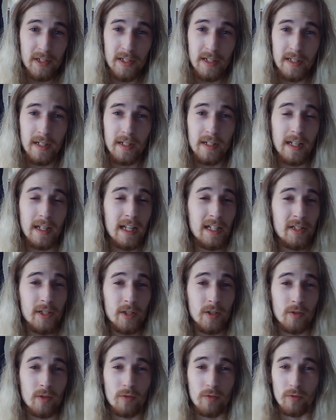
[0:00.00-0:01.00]
and unless
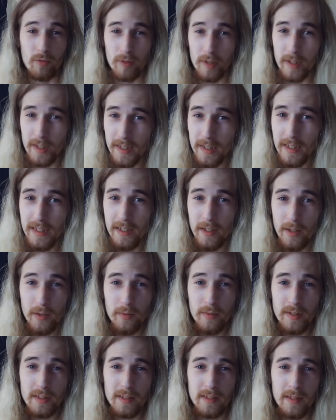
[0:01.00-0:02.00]
you're really
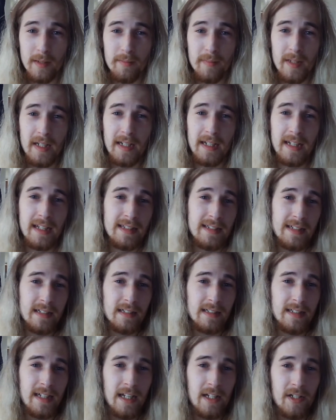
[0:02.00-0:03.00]
doing something to get their
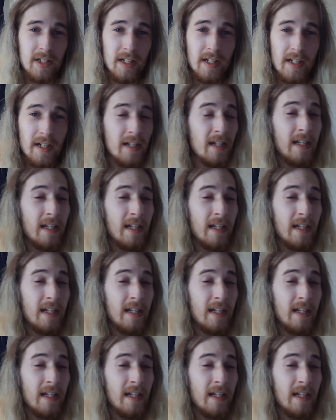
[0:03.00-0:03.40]
attention,